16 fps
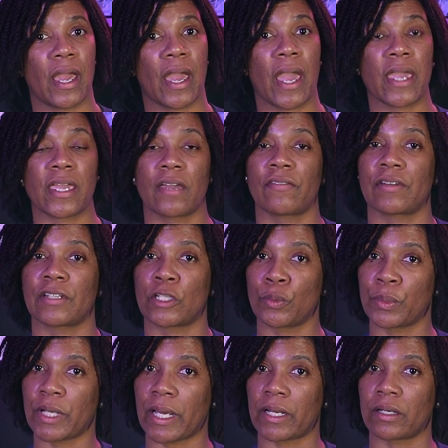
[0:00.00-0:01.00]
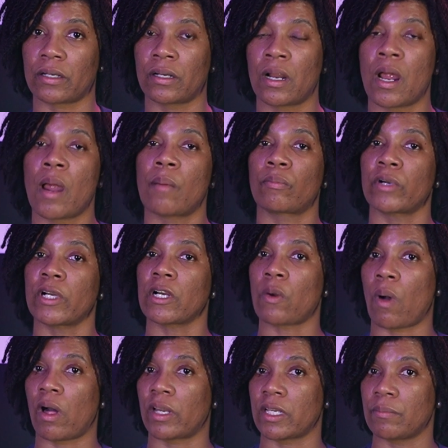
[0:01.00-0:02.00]
AF illuminator, print
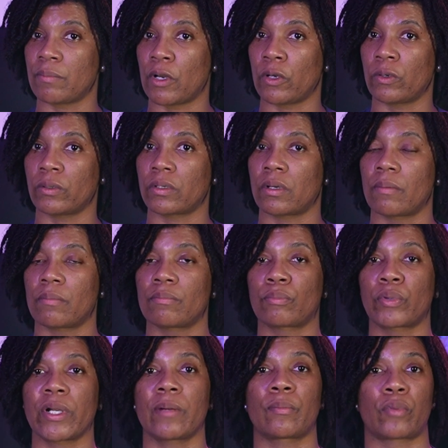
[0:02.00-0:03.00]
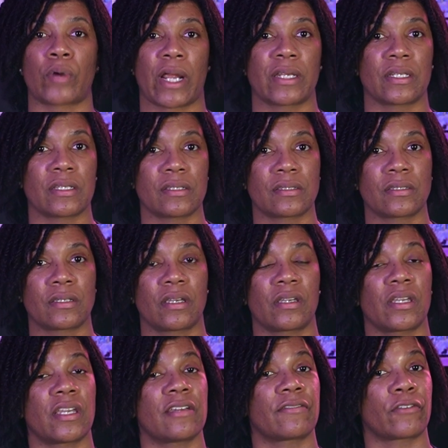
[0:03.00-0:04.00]
quality mode, print brightness,
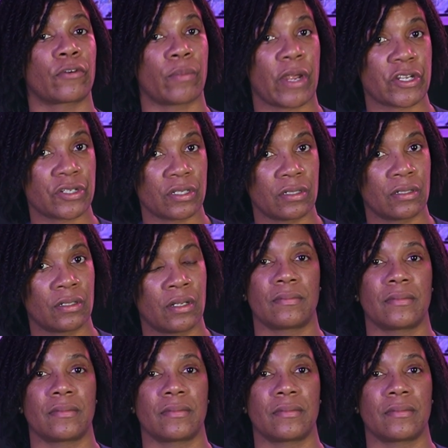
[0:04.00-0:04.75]
information,